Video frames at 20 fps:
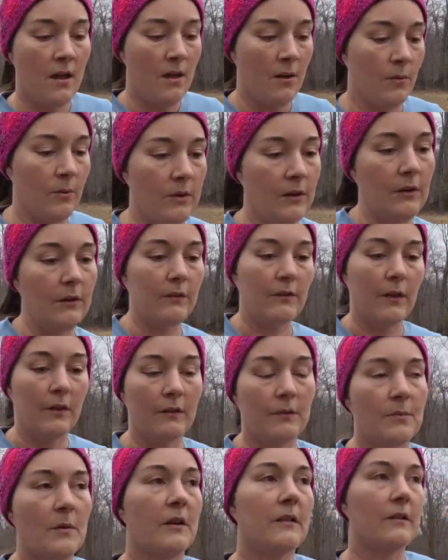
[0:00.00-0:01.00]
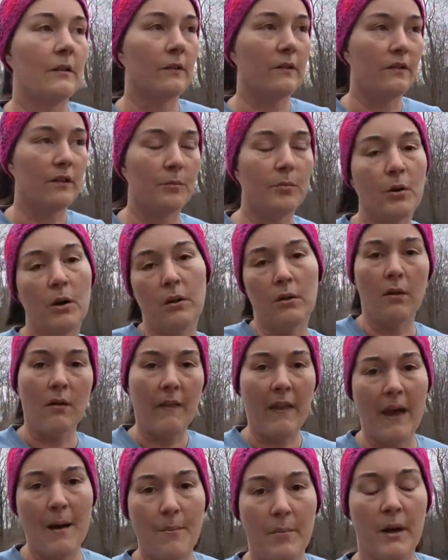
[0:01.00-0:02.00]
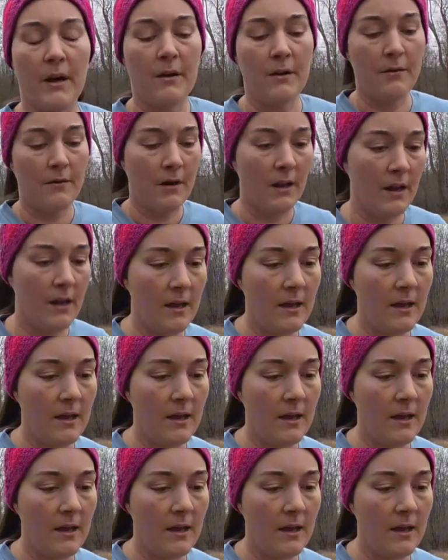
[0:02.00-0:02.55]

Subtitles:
we use those muscles to pull on that bone,